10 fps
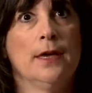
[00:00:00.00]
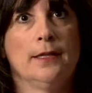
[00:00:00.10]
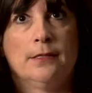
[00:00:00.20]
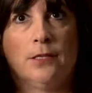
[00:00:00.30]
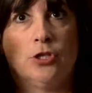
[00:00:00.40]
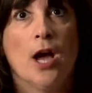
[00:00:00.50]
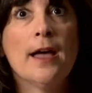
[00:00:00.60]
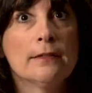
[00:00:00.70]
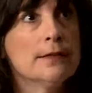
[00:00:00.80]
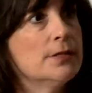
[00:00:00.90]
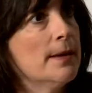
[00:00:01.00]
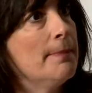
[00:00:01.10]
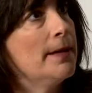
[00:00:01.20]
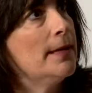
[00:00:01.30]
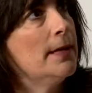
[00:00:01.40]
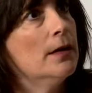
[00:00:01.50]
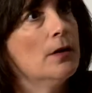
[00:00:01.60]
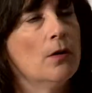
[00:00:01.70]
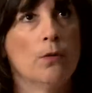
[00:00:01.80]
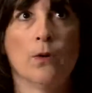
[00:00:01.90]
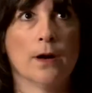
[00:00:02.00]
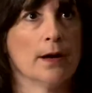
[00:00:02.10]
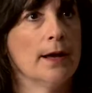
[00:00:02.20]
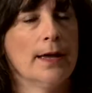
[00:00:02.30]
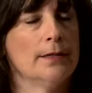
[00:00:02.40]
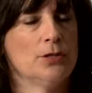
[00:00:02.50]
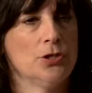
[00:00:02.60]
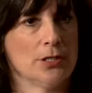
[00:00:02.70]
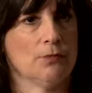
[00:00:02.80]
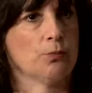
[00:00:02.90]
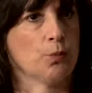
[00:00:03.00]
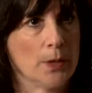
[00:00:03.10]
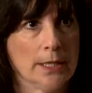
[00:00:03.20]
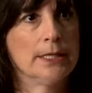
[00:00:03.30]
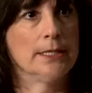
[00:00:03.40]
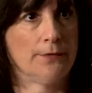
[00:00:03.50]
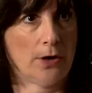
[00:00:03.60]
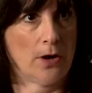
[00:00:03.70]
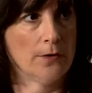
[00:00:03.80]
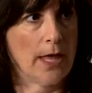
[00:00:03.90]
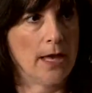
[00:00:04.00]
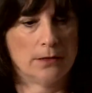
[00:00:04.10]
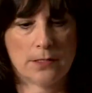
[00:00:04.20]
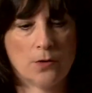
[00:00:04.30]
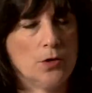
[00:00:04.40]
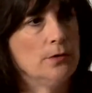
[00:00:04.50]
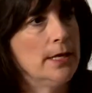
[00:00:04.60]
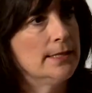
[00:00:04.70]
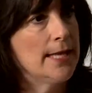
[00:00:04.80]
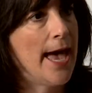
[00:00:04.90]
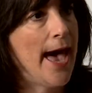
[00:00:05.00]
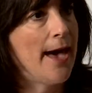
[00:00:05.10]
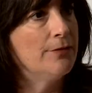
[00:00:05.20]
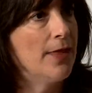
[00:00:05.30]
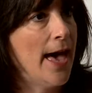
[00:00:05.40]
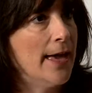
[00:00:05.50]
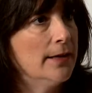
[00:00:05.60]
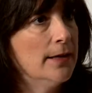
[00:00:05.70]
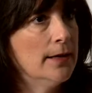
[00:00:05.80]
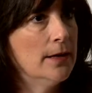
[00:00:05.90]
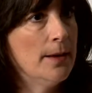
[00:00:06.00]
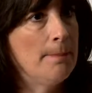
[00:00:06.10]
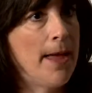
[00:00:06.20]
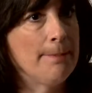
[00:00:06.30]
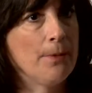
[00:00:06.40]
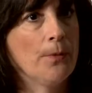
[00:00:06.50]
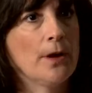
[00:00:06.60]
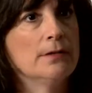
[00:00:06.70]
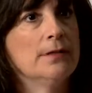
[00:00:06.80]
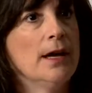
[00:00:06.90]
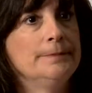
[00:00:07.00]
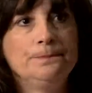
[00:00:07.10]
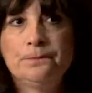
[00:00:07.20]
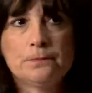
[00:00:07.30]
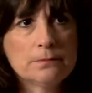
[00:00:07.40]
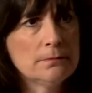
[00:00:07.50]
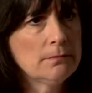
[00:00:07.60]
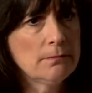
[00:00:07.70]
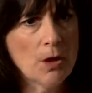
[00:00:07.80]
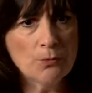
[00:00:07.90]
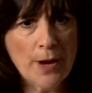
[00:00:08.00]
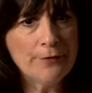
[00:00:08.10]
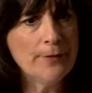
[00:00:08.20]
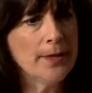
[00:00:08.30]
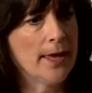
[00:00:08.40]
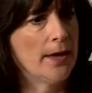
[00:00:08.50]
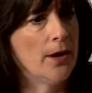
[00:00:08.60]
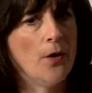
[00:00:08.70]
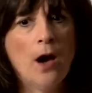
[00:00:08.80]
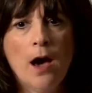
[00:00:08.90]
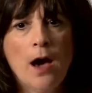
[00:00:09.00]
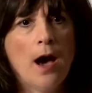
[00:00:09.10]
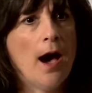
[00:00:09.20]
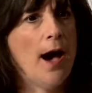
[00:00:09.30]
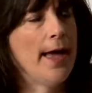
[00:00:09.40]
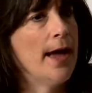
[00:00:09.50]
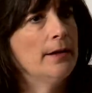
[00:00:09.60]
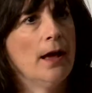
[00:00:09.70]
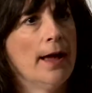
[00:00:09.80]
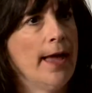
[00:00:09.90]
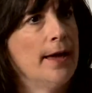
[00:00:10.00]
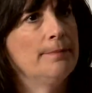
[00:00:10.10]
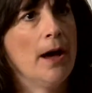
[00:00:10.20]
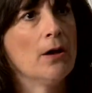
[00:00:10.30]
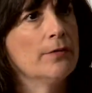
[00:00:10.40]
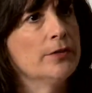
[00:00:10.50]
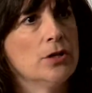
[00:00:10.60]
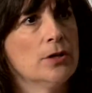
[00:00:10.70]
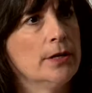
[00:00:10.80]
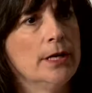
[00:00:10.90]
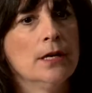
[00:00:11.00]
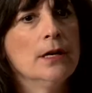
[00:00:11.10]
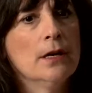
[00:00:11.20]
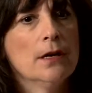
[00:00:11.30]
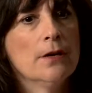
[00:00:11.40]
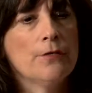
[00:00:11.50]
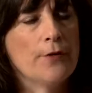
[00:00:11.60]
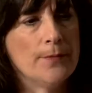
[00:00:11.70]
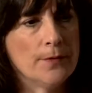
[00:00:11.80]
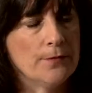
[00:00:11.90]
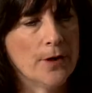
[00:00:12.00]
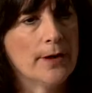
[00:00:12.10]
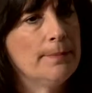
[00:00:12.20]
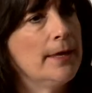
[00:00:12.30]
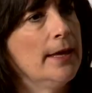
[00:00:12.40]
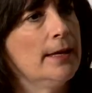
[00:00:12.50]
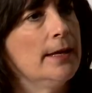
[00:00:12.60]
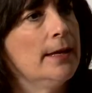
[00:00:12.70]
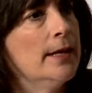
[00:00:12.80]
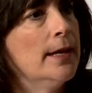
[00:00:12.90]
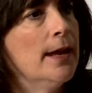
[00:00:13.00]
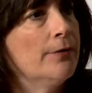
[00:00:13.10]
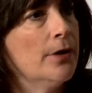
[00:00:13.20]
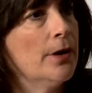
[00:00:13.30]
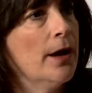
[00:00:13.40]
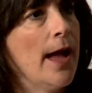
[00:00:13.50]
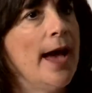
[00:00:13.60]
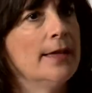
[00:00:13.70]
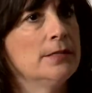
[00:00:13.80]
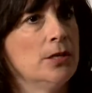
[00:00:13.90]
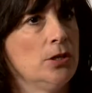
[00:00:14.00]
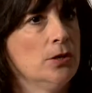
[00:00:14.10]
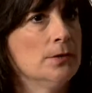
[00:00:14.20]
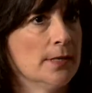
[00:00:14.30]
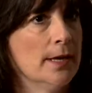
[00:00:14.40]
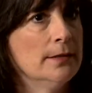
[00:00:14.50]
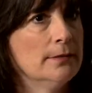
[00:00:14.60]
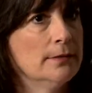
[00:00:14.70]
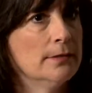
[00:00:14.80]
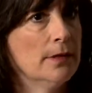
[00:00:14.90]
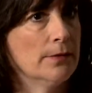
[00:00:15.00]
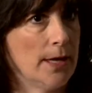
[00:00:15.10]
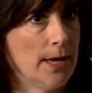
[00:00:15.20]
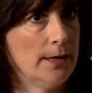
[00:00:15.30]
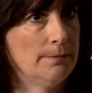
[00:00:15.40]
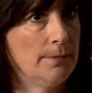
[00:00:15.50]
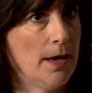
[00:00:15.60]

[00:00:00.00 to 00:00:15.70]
it's the child of somebody or it's just really difficult. And so you need to have that paperwork done right from the get-go. I had power of attorney from the very beginning, never had to use it, okay,